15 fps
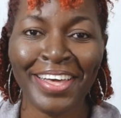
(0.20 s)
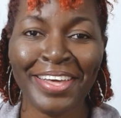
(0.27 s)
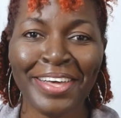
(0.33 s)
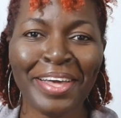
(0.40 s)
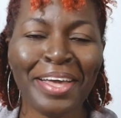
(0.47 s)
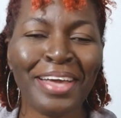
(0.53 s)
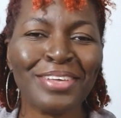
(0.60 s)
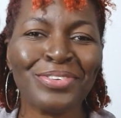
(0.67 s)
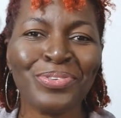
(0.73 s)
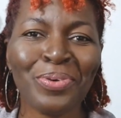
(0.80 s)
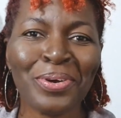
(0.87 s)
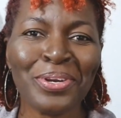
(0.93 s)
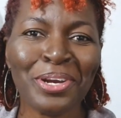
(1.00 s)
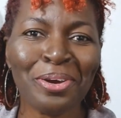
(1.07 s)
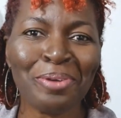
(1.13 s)
Hey,
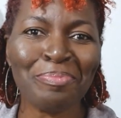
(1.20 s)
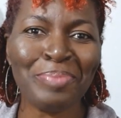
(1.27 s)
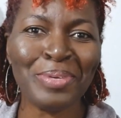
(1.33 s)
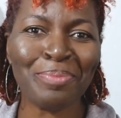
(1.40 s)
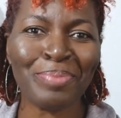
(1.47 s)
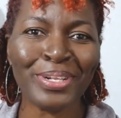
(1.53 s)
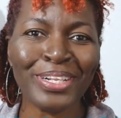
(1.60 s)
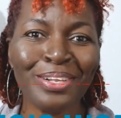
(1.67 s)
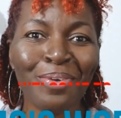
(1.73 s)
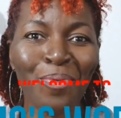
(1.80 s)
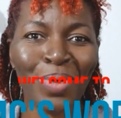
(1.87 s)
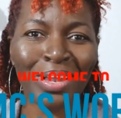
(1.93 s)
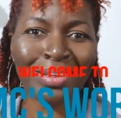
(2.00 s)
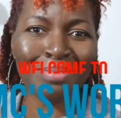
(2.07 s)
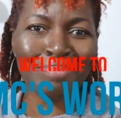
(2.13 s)
extraordinary people,
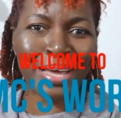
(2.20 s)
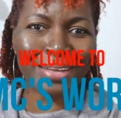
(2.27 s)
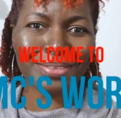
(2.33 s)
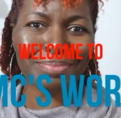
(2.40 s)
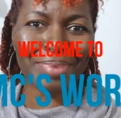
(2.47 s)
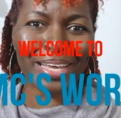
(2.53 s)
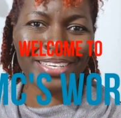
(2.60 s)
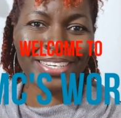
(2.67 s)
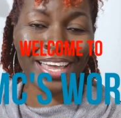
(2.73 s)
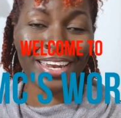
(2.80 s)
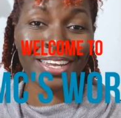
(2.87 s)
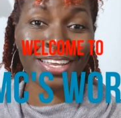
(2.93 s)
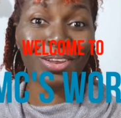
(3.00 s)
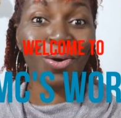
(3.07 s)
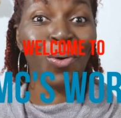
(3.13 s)
welcome back to my
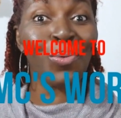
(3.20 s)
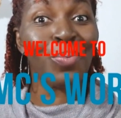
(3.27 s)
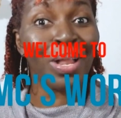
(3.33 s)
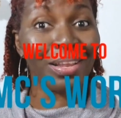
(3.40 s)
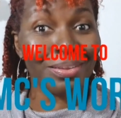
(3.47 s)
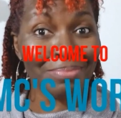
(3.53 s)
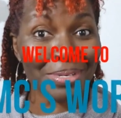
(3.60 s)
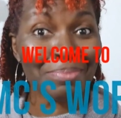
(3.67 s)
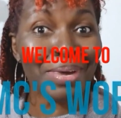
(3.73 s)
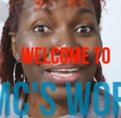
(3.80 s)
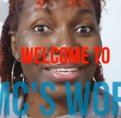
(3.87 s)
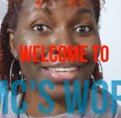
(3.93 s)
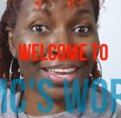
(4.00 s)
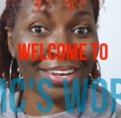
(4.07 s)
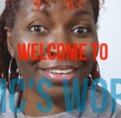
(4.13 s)
channel, or welcome to my
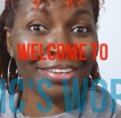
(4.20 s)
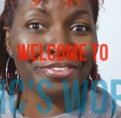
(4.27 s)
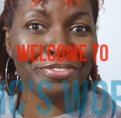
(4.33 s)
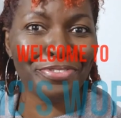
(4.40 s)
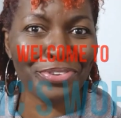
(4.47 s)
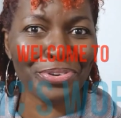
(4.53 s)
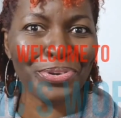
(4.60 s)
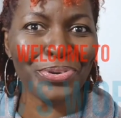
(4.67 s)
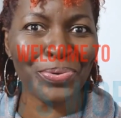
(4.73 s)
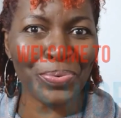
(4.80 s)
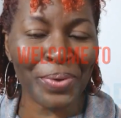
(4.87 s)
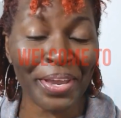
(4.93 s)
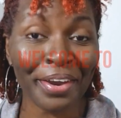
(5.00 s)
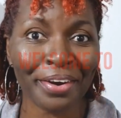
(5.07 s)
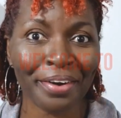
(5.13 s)
channel if you're new
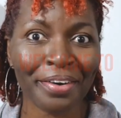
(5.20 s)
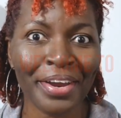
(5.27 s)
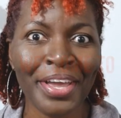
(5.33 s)
here.